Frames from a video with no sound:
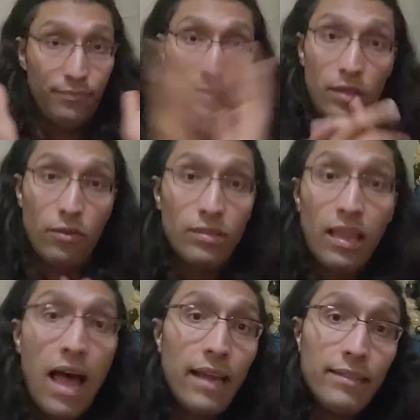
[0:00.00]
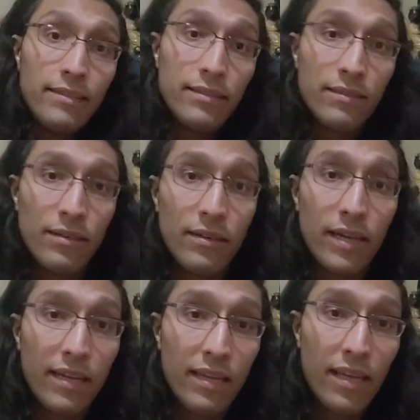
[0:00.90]
There's lines,
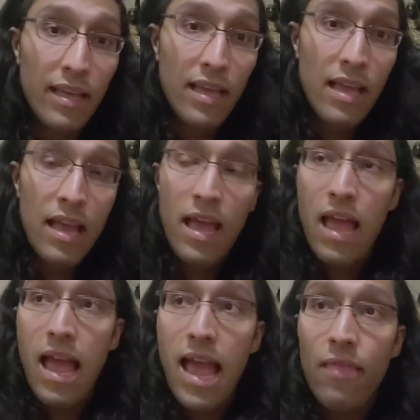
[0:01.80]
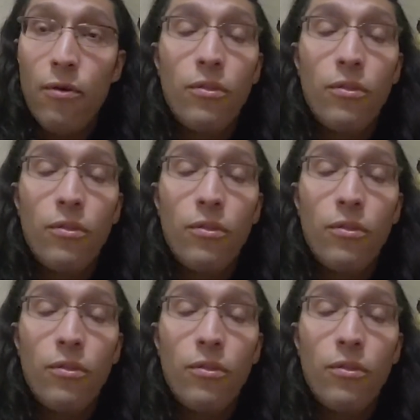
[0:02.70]
okay? And